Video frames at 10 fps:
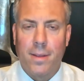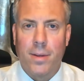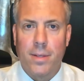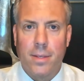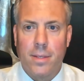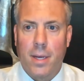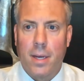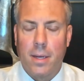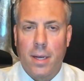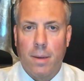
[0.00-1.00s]
There isn't
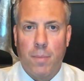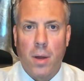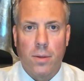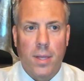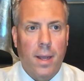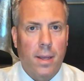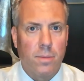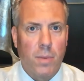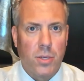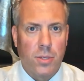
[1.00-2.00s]
a, a bottleneck
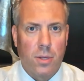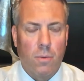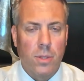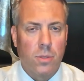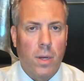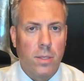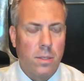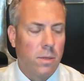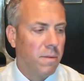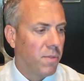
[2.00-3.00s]
as much as there once was,
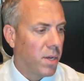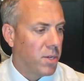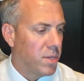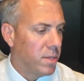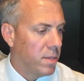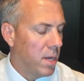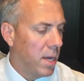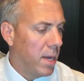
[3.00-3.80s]
and so inflation is